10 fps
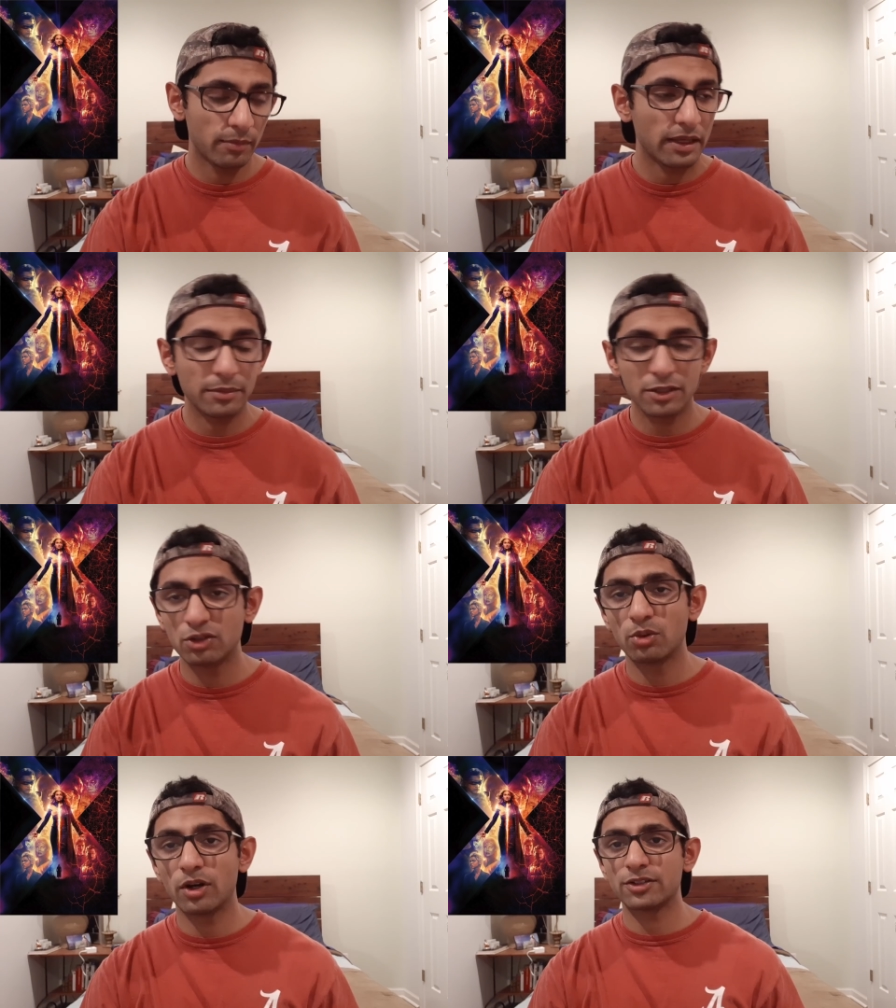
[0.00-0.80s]
maybe
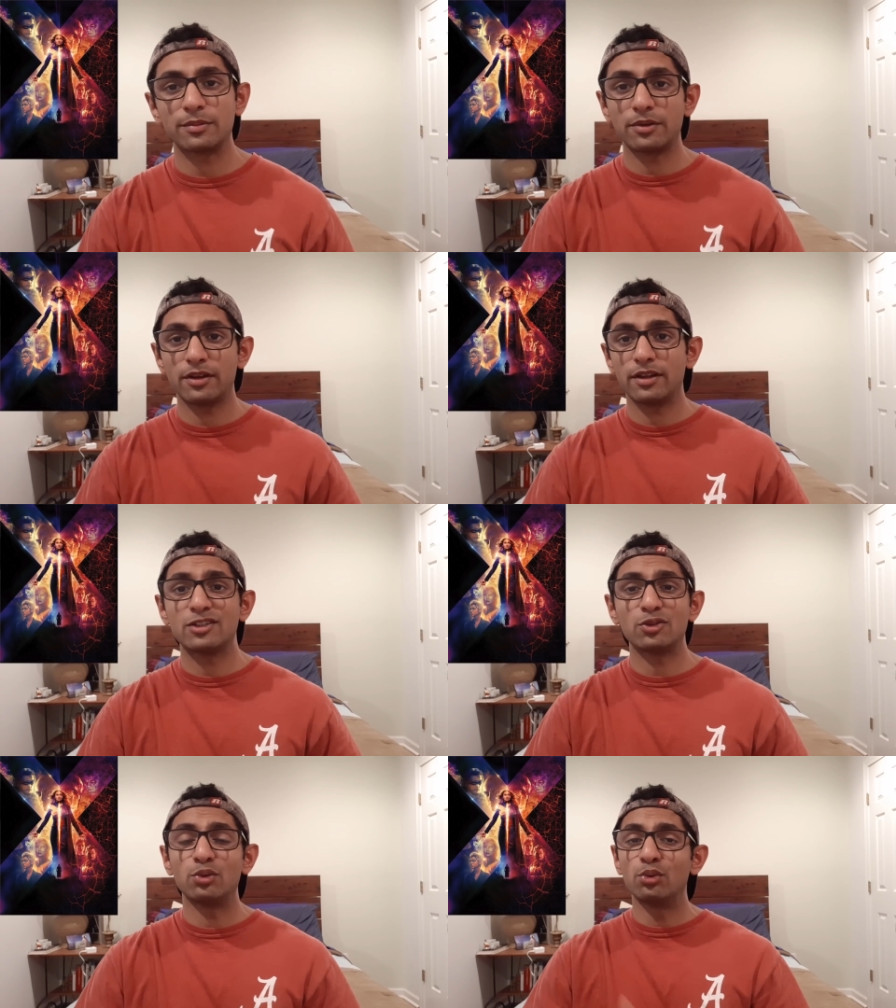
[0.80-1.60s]
200 million
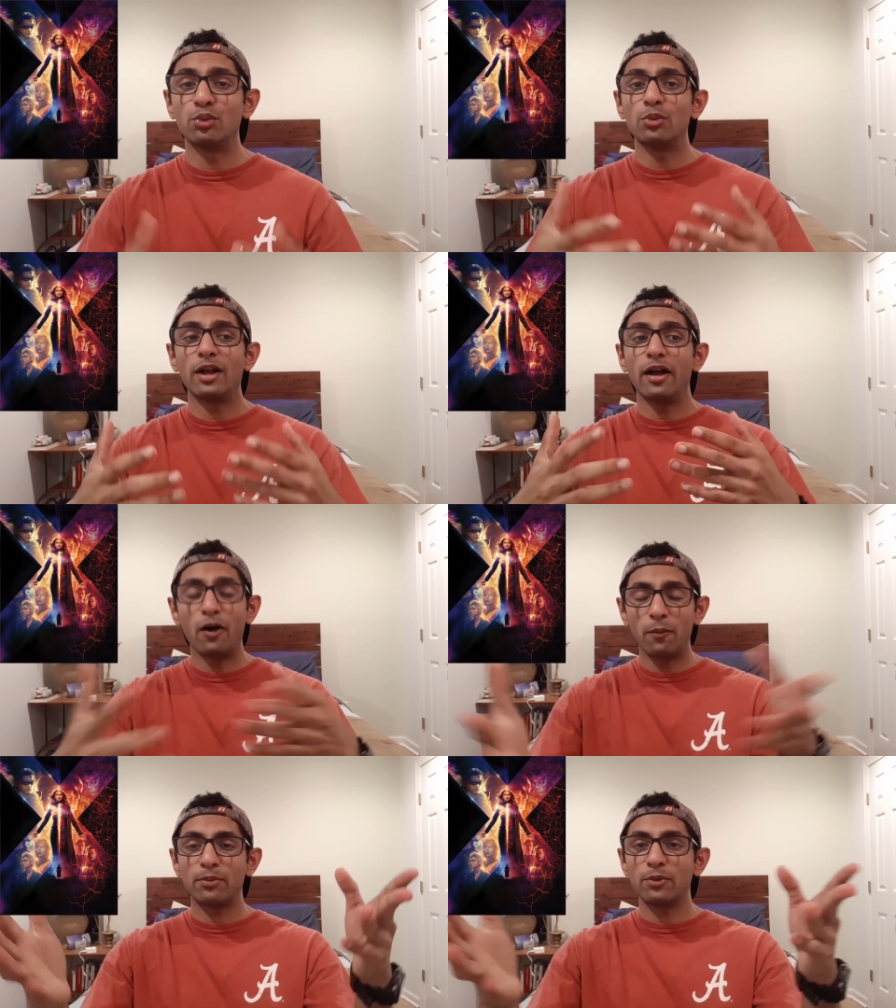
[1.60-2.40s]
to
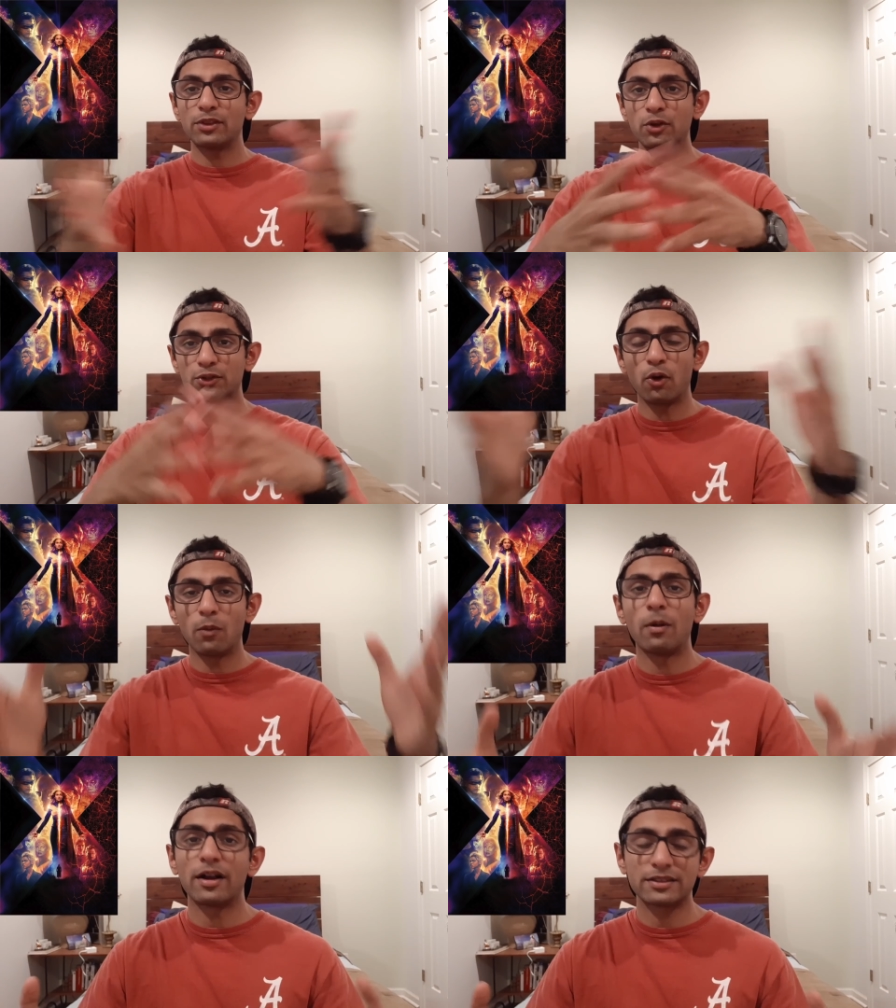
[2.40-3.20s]
help with the total
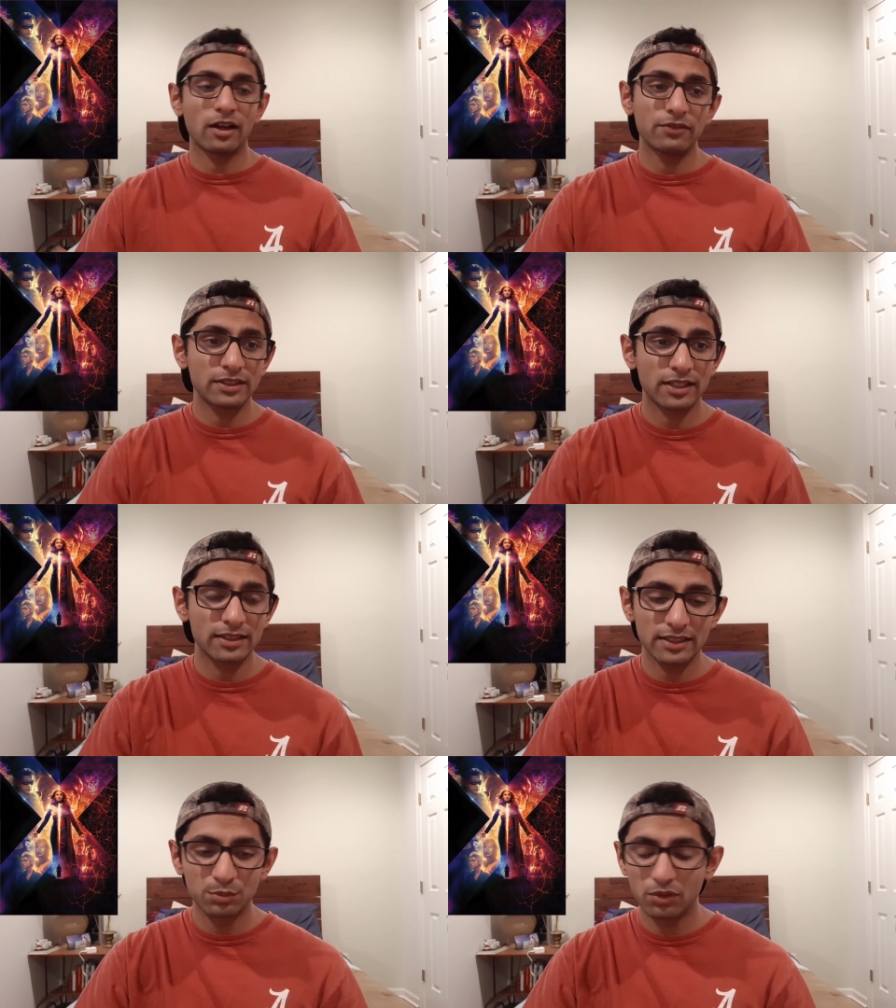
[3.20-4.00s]
box office because
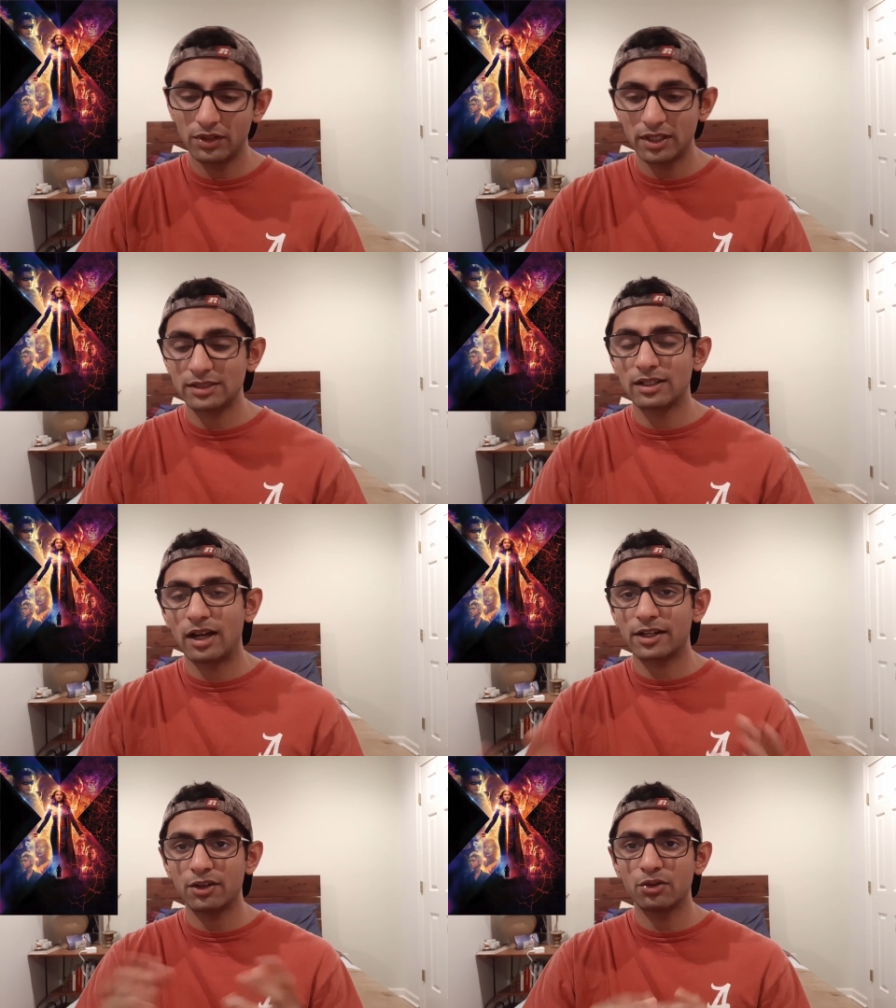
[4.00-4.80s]
this movie is
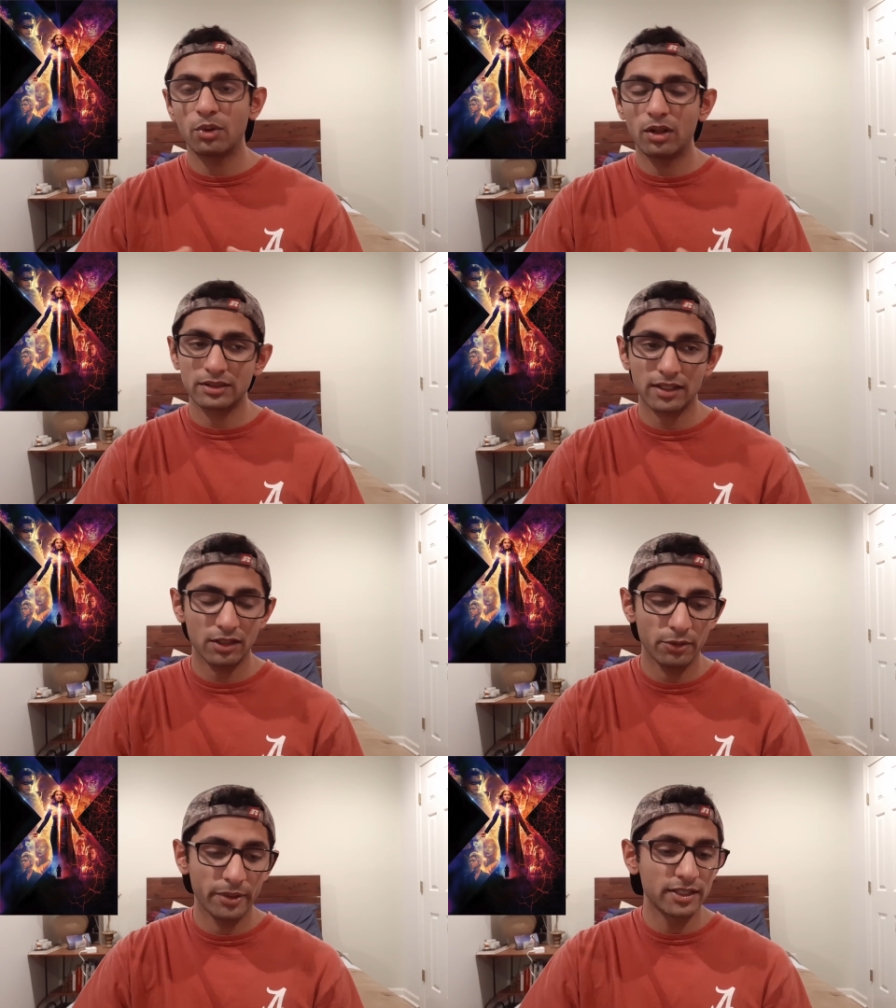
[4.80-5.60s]
not going to do well inside the
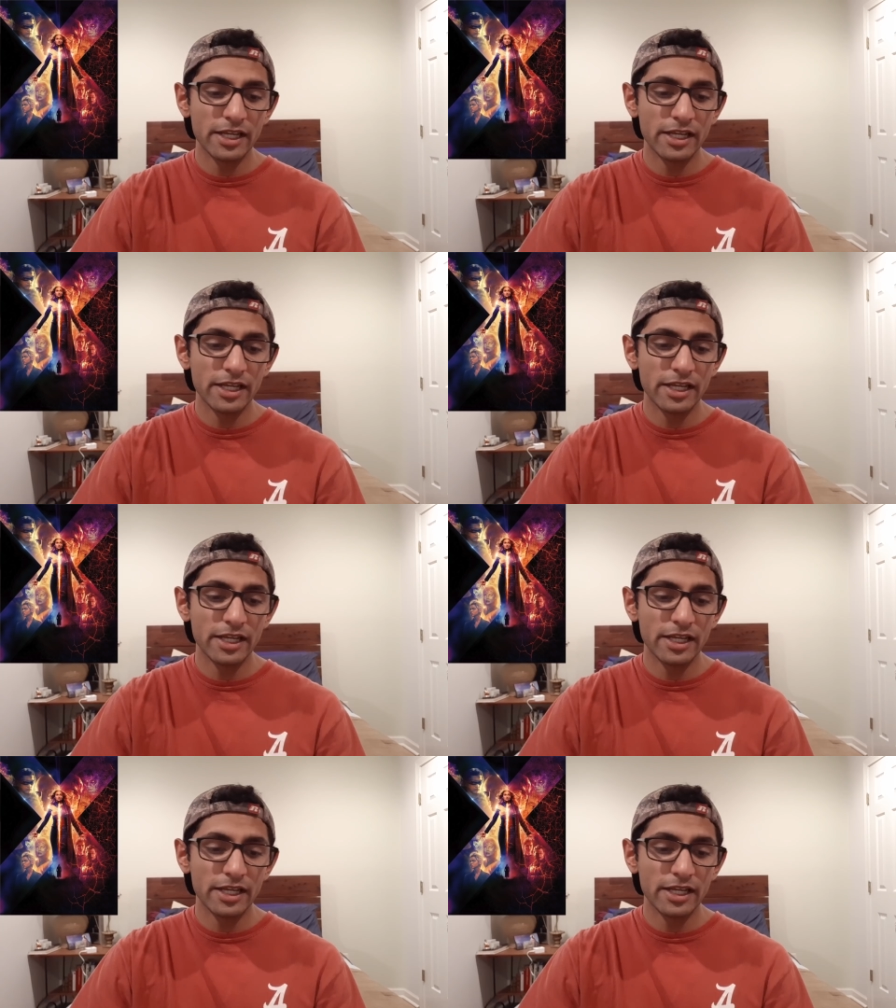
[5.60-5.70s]
US.